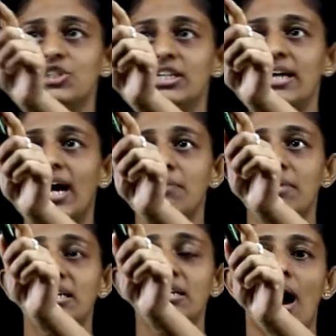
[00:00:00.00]
She, I
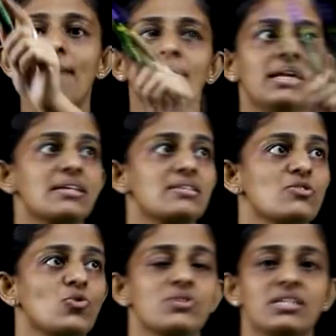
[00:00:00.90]
mean Kambili is
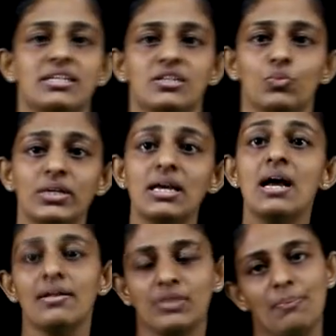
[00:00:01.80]
associated
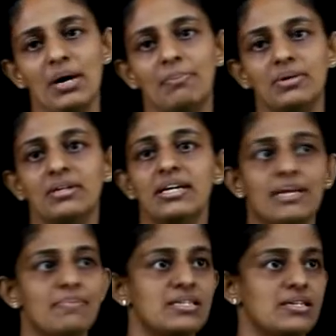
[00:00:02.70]
with the purple
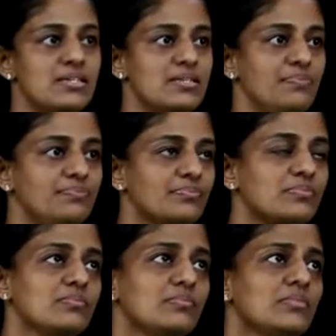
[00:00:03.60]
hibiscus.
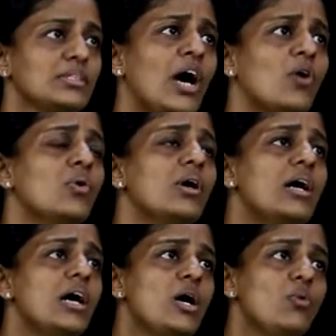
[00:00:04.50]
Now,
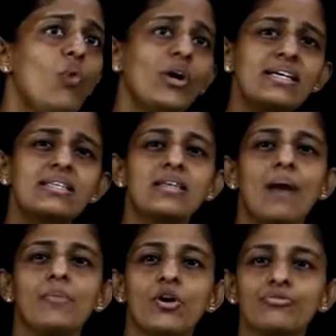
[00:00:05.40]
what are
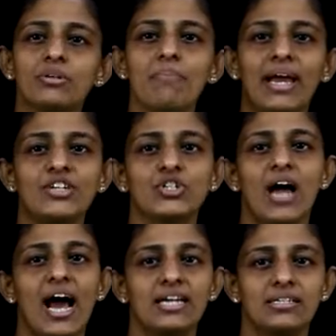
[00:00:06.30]
some of the major
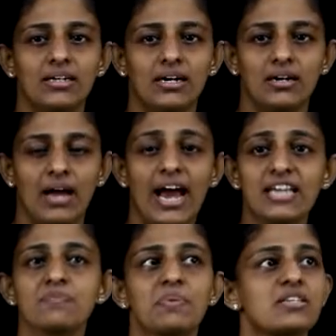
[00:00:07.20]
uh,
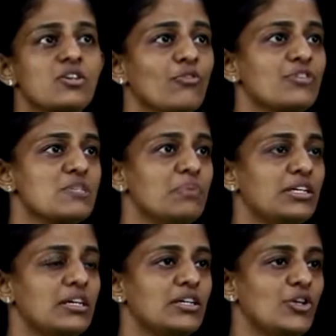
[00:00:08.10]
aspects of this
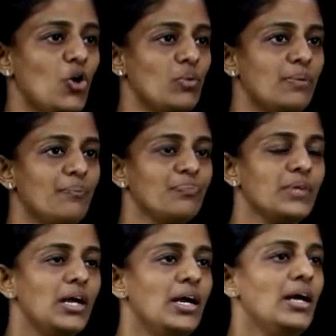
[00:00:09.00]
particular novel?
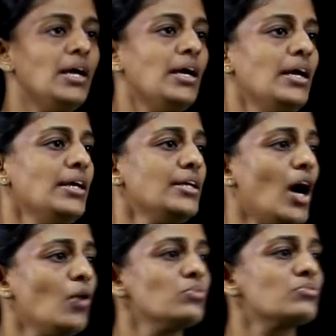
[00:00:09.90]

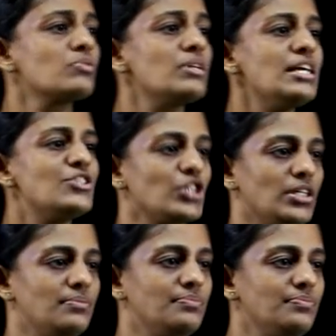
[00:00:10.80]
Now,
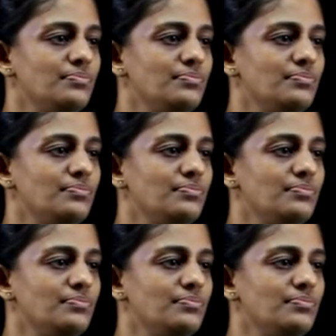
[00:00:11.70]
religion.